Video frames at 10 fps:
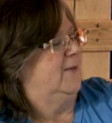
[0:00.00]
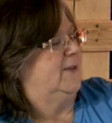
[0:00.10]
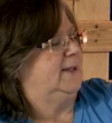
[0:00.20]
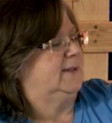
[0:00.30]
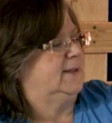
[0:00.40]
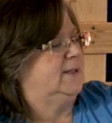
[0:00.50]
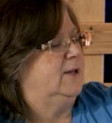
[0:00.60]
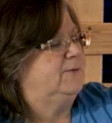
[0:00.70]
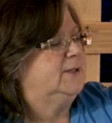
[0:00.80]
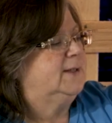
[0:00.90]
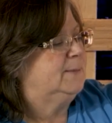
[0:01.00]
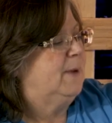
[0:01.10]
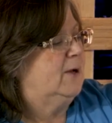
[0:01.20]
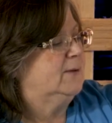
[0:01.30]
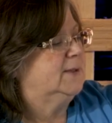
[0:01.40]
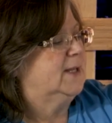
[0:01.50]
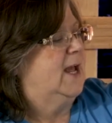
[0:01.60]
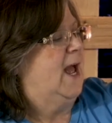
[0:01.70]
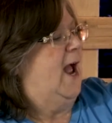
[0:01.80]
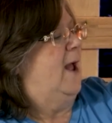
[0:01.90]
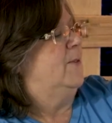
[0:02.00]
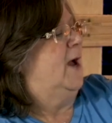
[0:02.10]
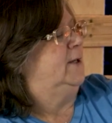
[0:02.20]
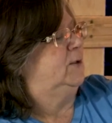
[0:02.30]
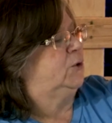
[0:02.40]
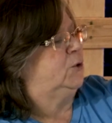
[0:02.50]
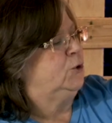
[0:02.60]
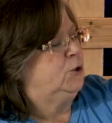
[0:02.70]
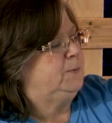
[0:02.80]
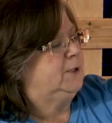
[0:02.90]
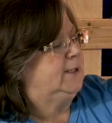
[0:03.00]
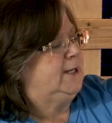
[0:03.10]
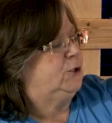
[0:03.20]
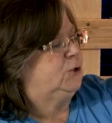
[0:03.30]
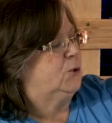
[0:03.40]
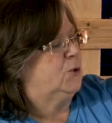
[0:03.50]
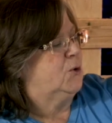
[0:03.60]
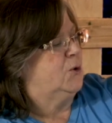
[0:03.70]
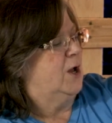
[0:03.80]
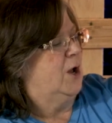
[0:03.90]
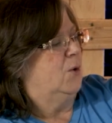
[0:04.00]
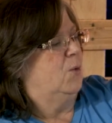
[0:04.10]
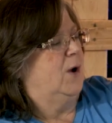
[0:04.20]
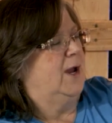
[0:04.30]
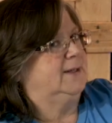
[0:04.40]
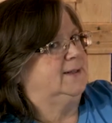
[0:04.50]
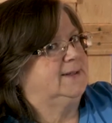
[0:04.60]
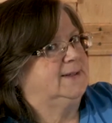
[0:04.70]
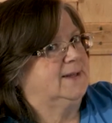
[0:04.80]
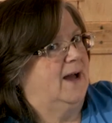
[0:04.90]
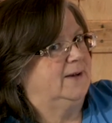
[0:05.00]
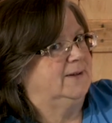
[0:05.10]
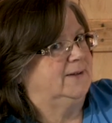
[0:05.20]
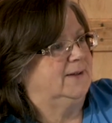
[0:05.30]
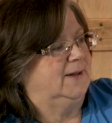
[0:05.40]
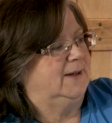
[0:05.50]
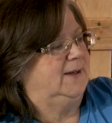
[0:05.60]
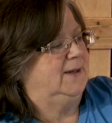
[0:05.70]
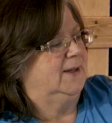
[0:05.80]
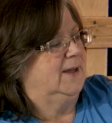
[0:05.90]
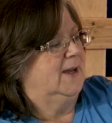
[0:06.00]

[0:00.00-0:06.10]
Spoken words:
They sniffed at the smells and they snooped at each door when suddenly,